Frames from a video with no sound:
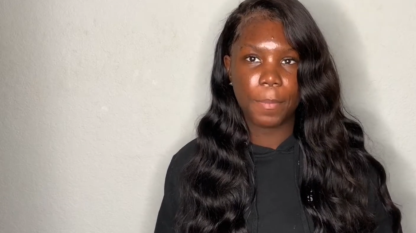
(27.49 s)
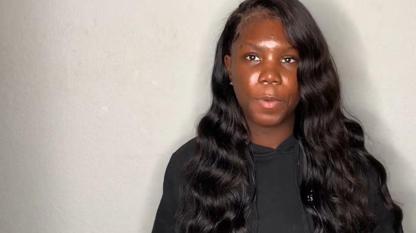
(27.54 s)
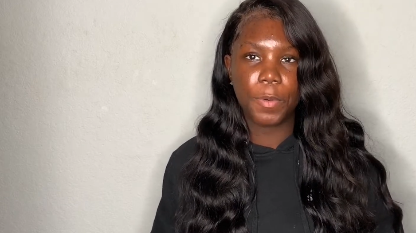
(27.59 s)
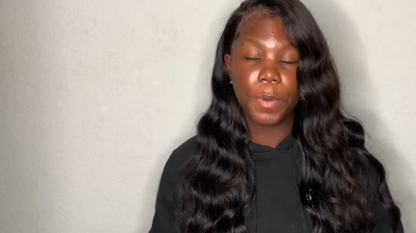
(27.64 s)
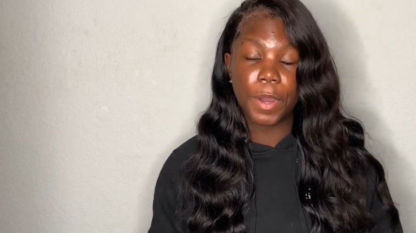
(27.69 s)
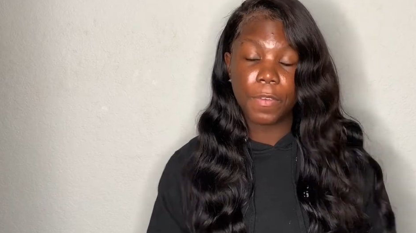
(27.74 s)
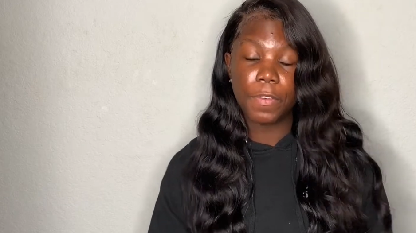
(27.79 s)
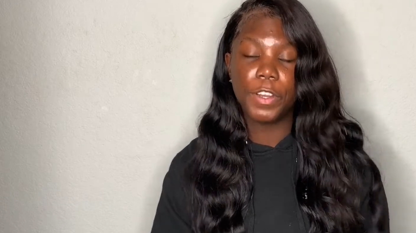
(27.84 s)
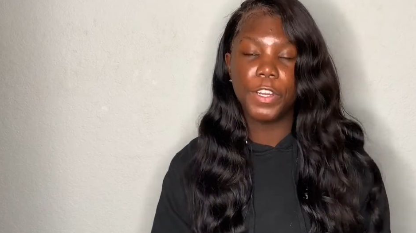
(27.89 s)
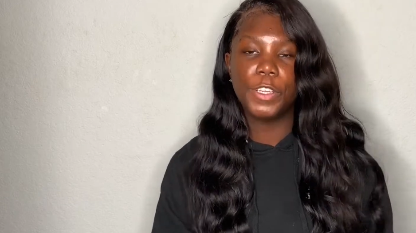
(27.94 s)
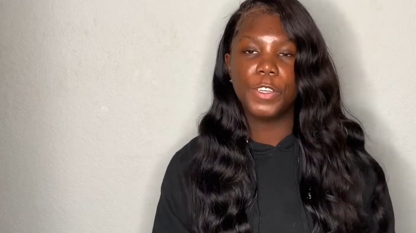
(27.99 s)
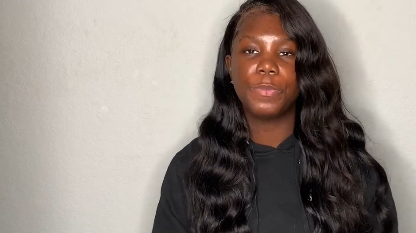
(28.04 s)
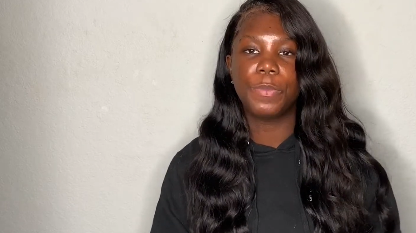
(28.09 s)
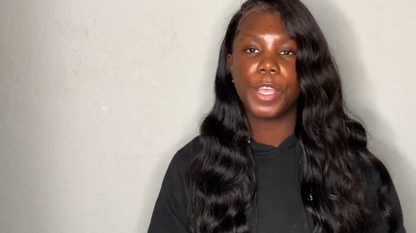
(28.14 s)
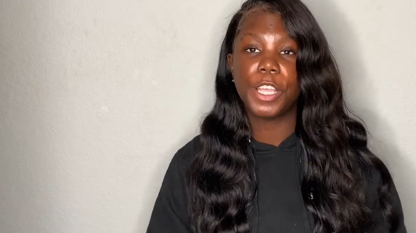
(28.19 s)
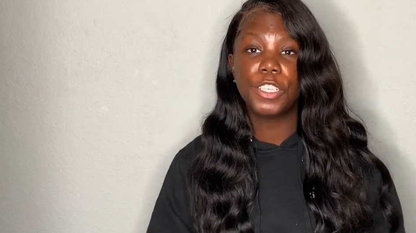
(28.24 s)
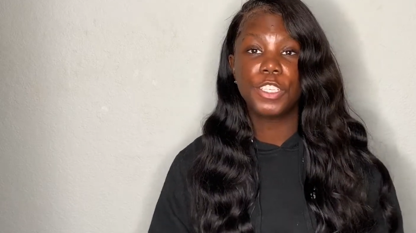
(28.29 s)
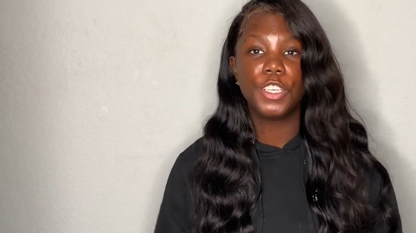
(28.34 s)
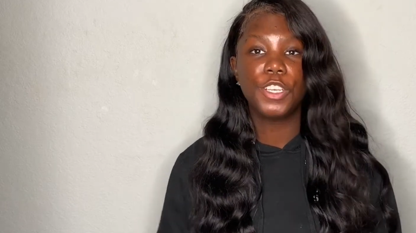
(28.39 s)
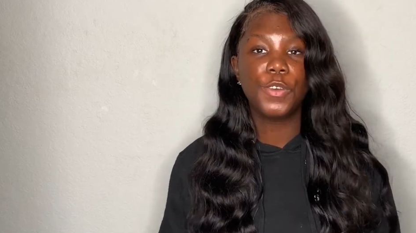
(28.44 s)
But whatever you do,
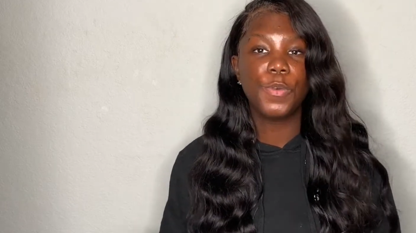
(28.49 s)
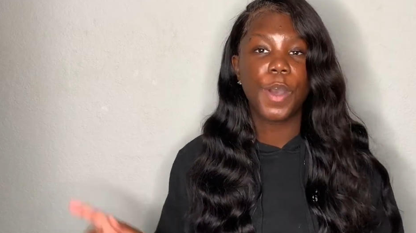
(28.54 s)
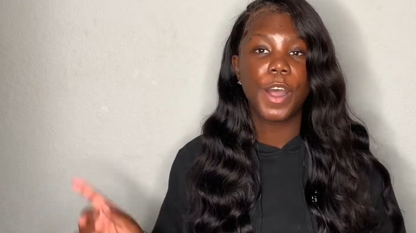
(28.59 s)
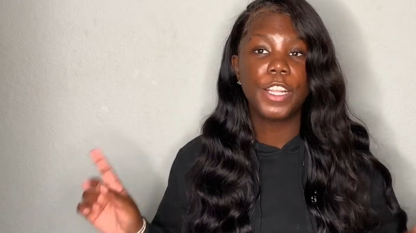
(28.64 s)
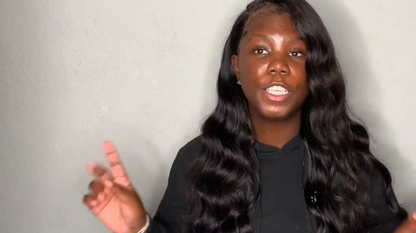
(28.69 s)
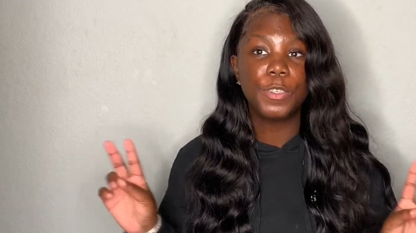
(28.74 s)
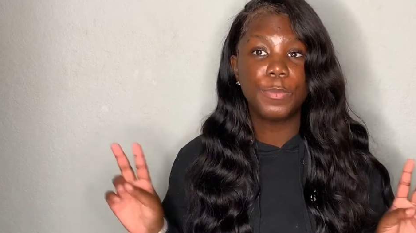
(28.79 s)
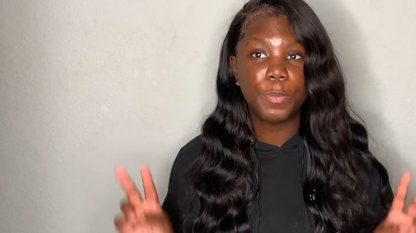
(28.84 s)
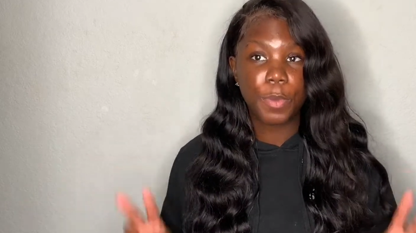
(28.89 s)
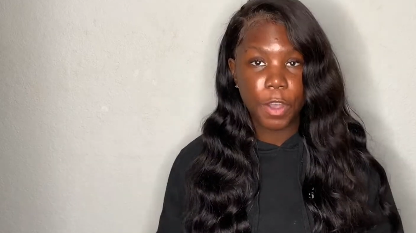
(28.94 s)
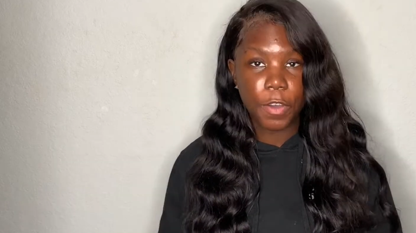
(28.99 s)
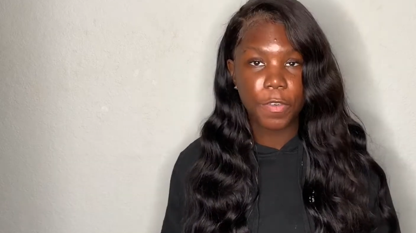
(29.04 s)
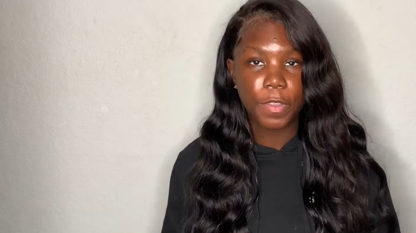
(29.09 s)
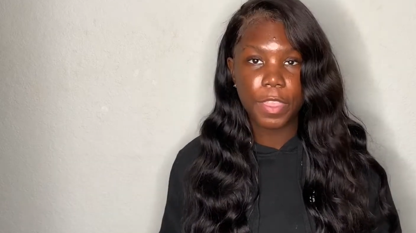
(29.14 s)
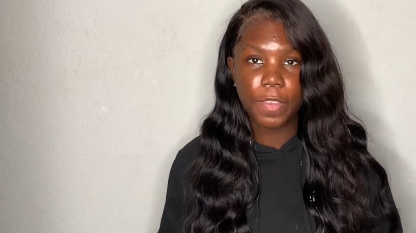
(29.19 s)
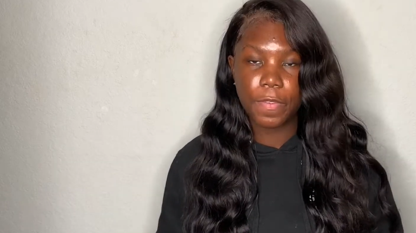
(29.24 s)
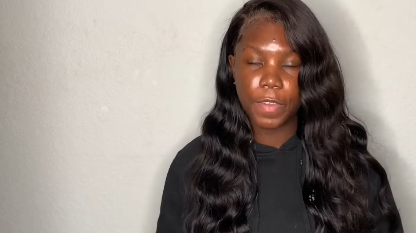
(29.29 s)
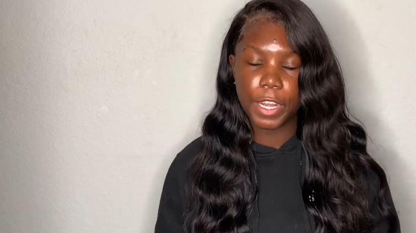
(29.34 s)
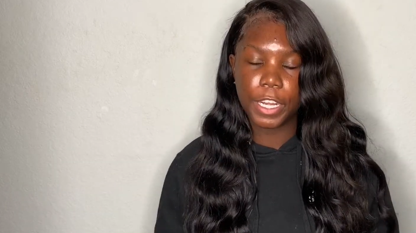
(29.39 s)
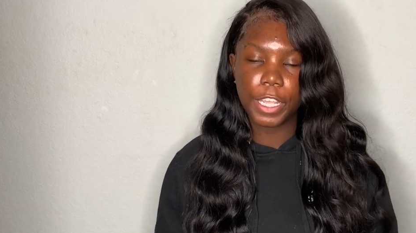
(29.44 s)
make sure you watch both of
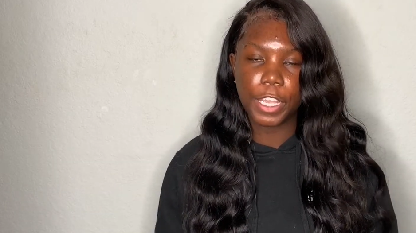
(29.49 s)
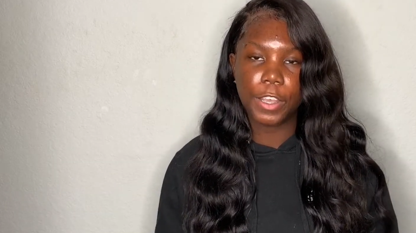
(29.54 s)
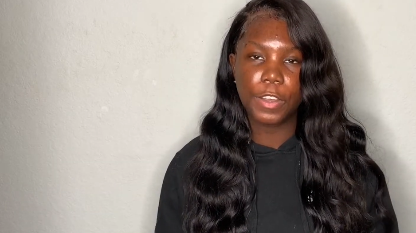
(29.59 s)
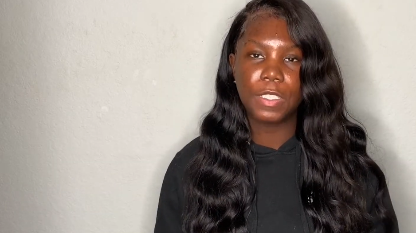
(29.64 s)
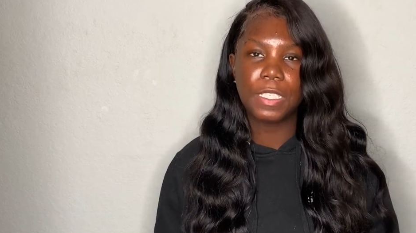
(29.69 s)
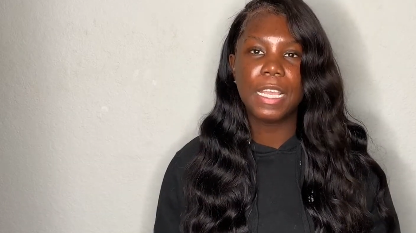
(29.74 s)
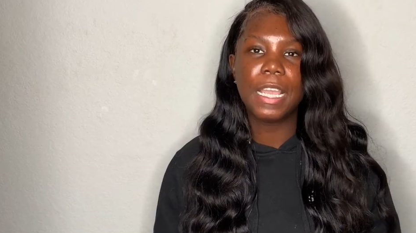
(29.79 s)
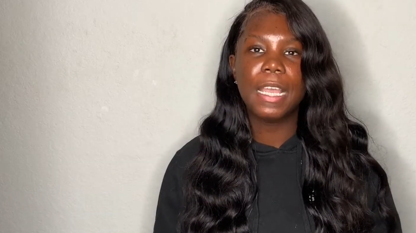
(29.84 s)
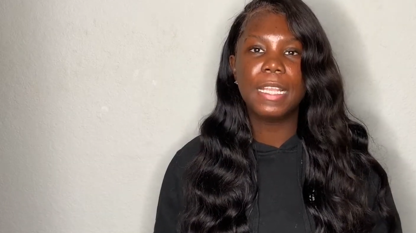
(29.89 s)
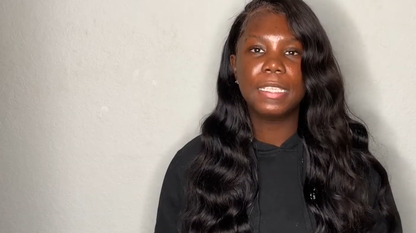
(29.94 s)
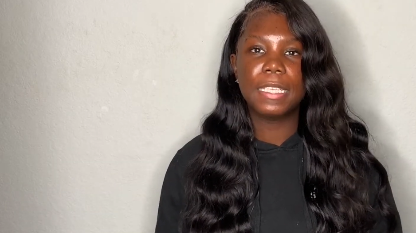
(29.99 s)
the videos